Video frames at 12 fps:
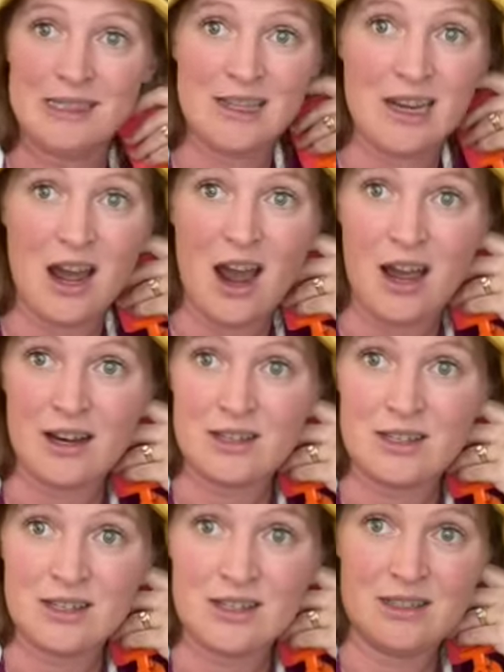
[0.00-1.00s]
not.
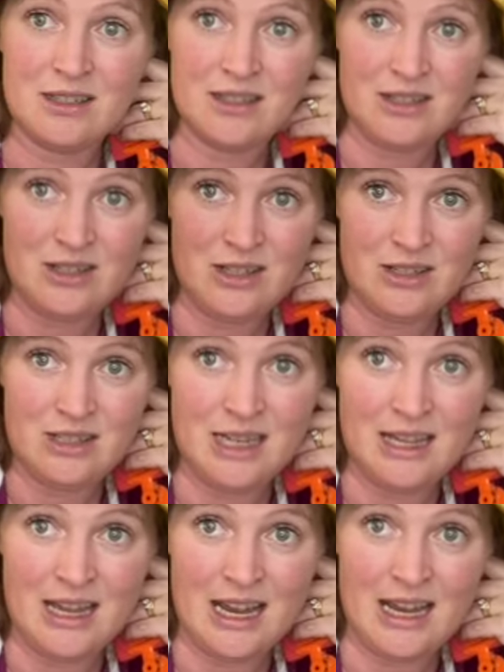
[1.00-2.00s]
You
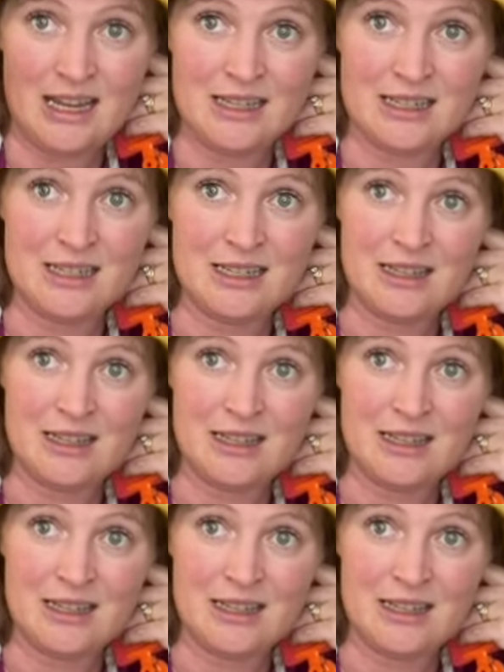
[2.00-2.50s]
see that?